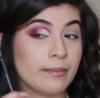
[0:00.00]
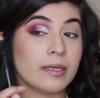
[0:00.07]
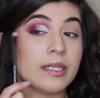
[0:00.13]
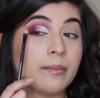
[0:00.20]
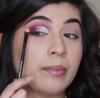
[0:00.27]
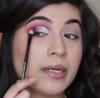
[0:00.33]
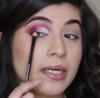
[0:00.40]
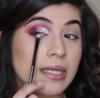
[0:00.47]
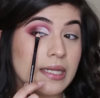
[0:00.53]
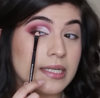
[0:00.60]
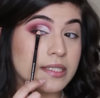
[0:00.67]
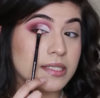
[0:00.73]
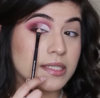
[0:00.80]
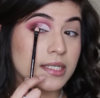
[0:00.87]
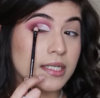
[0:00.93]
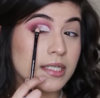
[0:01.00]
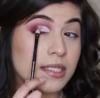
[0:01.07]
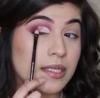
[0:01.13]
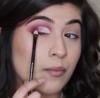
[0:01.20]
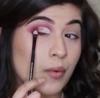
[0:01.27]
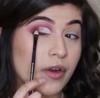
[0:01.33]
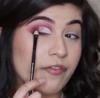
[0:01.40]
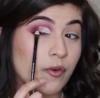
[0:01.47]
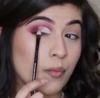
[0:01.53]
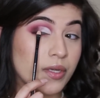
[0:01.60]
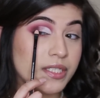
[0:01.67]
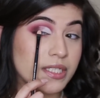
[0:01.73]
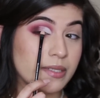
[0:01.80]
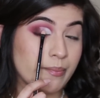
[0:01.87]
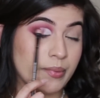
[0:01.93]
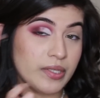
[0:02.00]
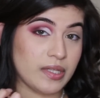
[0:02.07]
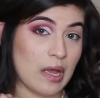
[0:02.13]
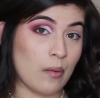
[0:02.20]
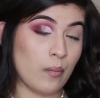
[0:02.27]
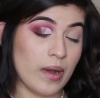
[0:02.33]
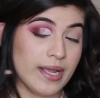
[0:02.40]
I'm gonna place it wherever we didn't put that